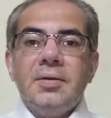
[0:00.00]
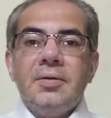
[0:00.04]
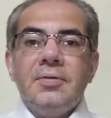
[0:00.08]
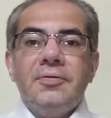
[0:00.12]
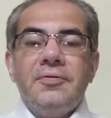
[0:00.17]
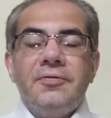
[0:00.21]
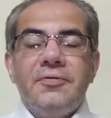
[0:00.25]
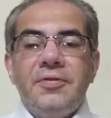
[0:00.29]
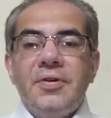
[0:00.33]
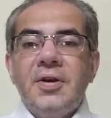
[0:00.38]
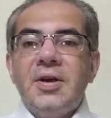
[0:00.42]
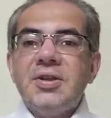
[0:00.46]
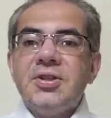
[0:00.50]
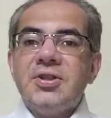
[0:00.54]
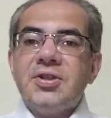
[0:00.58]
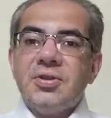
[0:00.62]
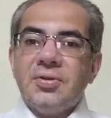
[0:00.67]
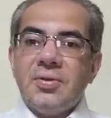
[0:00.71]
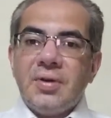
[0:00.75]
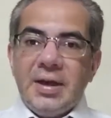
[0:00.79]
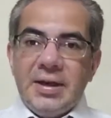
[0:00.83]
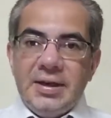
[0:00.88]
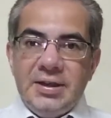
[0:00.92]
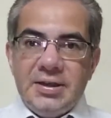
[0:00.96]
first
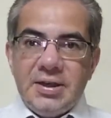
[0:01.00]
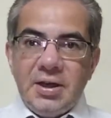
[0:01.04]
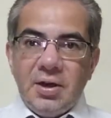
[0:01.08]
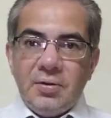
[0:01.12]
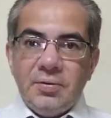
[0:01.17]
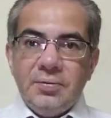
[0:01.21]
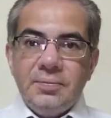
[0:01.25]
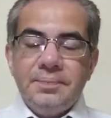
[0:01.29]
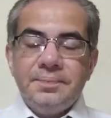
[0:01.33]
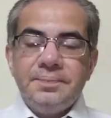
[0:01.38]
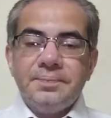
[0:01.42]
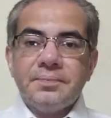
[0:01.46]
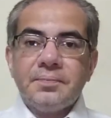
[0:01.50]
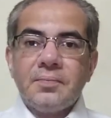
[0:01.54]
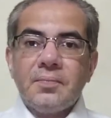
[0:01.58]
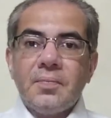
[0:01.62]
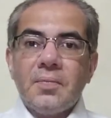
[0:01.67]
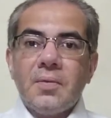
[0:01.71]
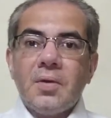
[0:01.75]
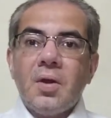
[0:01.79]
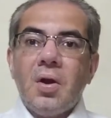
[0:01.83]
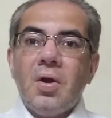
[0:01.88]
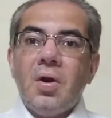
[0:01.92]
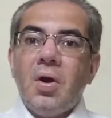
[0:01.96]
write down
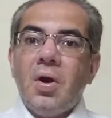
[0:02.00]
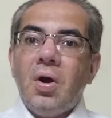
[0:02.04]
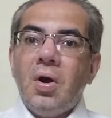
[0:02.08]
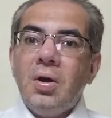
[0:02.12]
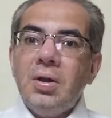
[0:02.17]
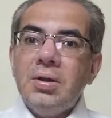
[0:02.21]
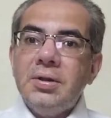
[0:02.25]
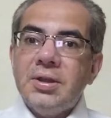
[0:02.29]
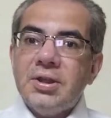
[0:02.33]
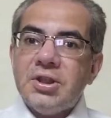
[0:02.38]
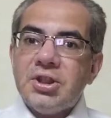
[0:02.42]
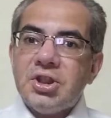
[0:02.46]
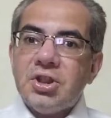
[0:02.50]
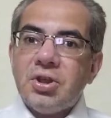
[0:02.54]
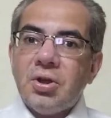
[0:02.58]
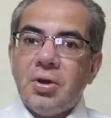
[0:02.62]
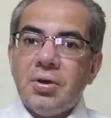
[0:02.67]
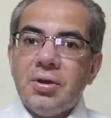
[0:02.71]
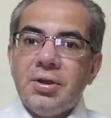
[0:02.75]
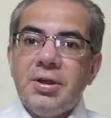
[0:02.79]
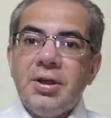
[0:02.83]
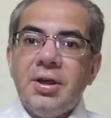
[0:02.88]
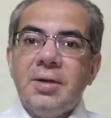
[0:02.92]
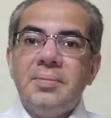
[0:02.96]
all the
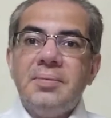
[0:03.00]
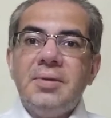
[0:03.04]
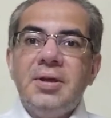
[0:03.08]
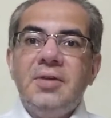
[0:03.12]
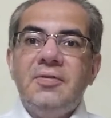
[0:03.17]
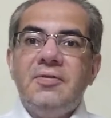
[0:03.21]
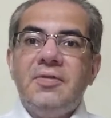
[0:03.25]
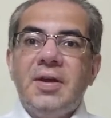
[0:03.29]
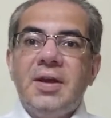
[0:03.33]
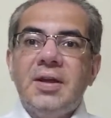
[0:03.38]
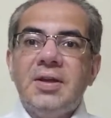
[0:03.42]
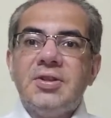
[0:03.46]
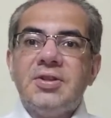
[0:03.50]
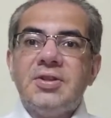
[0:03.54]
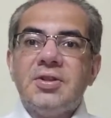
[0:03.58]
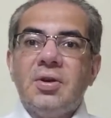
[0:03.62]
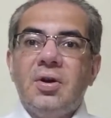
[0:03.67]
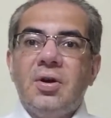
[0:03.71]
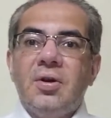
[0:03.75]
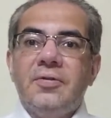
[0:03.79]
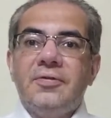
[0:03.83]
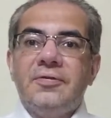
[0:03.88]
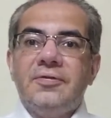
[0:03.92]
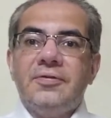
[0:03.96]
short-term effects
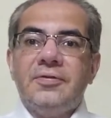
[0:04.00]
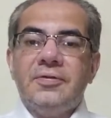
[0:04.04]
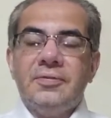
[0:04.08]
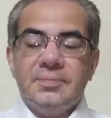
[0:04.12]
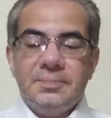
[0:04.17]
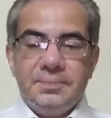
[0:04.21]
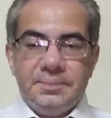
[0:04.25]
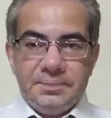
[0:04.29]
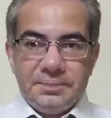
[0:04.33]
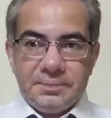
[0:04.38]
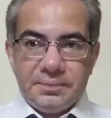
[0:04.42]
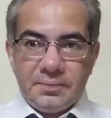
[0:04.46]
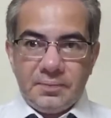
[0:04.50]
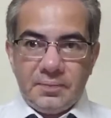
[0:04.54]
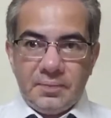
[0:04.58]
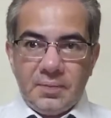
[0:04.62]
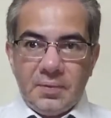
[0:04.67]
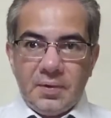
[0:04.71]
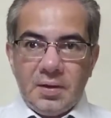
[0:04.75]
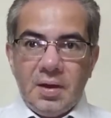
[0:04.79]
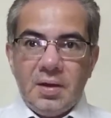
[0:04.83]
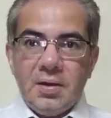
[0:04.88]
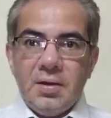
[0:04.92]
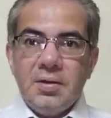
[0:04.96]
of
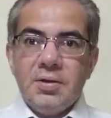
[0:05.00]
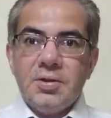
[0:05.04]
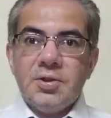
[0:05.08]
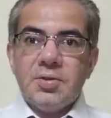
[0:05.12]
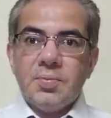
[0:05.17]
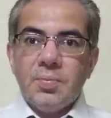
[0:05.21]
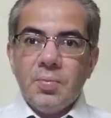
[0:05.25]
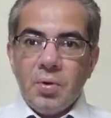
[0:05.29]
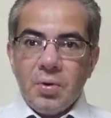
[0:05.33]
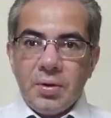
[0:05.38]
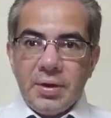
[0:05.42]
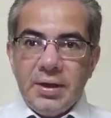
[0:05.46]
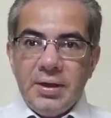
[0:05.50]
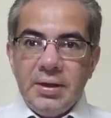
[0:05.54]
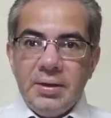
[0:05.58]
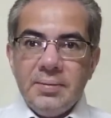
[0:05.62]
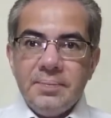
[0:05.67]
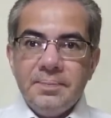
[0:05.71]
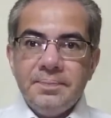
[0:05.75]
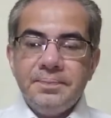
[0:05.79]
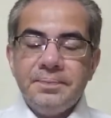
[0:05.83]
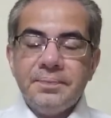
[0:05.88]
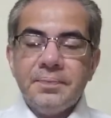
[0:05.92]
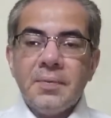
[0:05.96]
smoking.
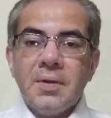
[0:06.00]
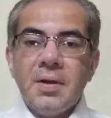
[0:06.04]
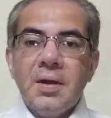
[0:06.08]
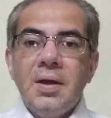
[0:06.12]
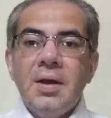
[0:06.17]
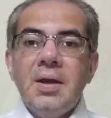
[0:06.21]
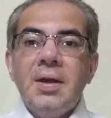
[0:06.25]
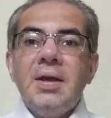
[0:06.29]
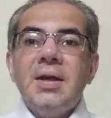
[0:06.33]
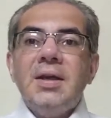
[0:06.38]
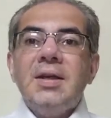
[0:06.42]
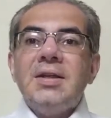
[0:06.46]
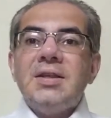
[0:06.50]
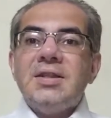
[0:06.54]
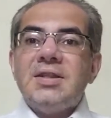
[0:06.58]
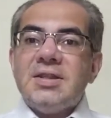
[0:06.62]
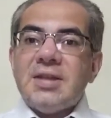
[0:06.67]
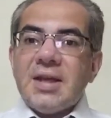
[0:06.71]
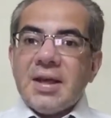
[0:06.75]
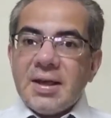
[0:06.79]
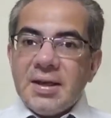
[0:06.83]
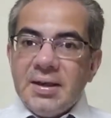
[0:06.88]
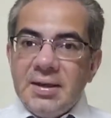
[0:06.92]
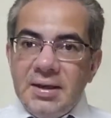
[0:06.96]

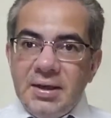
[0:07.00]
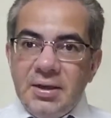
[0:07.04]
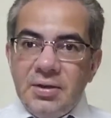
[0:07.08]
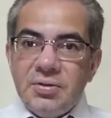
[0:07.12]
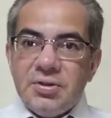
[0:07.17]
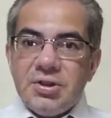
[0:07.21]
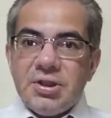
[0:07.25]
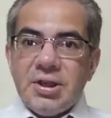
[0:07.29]
Secondly, you